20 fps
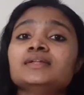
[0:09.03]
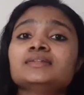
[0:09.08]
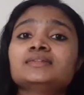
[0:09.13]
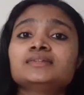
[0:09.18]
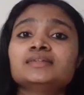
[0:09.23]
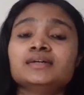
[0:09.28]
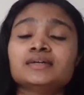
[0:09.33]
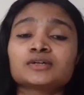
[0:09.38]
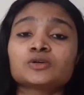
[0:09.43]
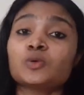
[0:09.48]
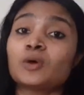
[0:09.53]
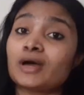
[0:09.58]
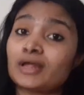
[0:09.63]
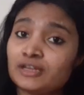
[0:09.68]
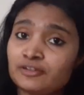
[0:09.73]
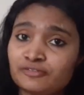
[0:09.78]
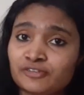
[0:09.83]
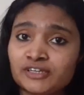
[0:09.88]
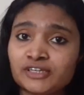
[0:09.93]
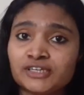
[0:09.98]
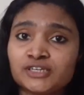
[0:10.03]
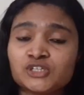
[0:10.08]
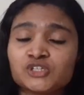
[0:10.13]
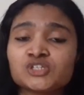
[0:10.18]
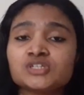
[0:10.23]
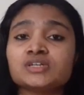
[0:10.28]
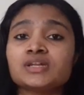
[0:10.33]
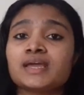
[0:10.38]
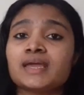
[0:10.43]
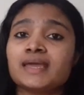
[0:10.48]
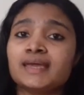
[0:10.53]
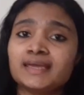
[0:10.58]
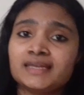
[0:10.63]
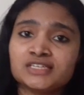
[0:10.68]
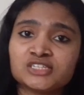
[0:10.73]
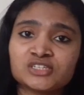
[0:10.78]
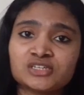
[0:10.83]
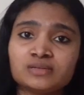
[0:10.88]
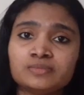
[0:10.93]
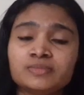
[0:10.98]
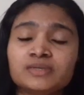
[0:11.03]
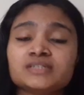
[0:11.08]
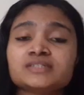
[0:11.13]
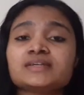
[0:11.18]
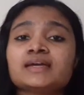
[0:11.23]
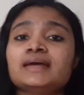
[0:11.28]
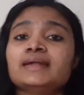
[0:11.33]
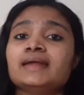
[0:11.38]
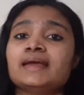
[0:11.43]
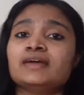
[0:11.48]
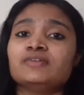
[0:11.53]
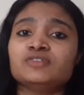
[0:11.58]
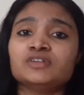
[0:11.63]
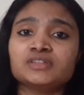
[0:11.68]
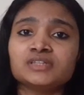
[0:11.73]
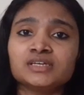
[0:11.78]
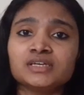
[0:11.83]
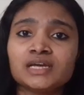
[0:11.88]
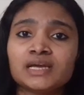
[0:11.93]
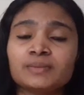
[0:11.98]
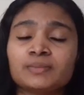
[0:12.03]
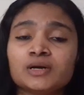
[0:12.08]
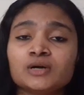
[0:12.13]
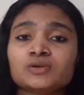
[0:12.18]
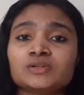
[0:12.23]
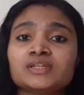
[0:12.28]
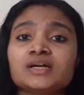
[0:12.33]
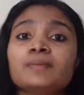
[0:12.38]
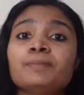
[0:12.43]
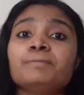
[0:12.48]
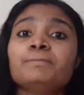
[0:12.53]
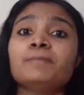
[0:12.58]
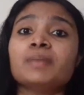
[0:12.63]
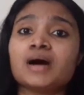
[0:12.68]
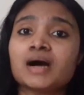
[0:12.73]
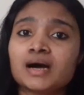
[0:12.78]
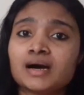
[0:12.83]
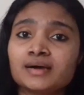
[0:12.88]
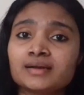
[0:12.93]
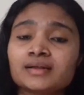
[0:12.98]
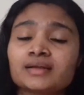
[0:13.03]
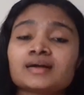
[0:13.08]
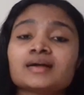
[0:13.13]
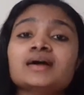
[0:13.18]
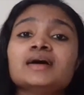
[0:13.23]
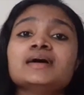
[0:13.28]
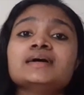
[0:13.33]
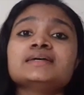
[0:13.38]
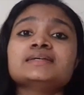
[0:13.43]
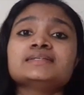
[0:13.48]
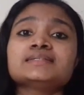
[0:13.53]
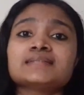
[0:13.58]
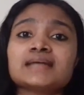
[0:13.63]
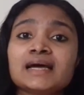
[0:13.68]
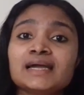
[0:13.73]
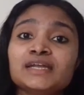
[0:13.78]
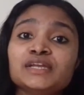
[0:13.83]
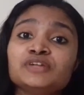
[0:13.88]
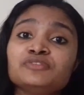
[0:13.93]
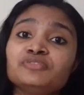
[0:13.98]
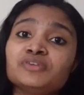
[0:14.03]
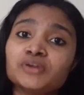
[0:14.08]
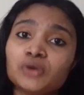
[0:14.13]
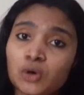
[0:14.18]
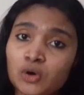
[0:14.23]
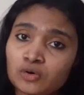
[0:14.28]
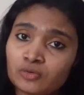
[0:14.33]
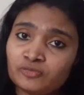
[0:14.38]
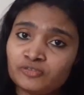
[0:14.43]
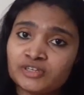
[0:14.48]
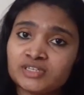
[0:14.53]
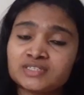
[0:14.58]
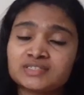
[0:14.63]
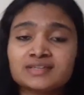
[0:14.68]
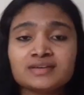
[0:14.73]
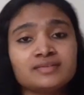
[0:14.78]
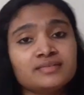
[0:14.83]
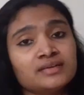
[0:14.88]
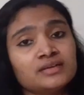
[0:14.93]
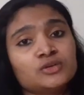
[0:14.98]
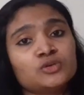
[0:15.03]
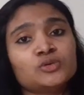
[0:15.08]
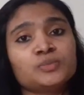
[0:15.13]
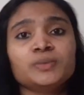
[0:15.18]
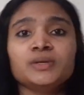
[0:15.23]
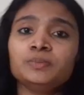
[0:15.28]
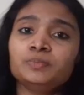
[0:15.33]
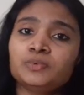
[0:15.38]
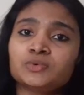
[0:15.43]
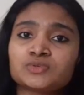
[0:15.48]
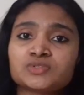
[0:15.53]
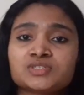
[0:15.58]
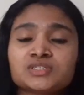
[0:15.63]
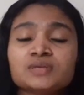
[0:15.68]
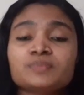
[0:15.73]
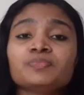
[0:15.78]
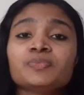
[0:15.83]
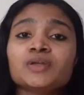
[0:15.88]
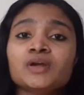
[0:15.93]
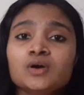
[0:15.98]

the qualification, age limit, and everything about the BARC Scientific Officer Recruitment Post.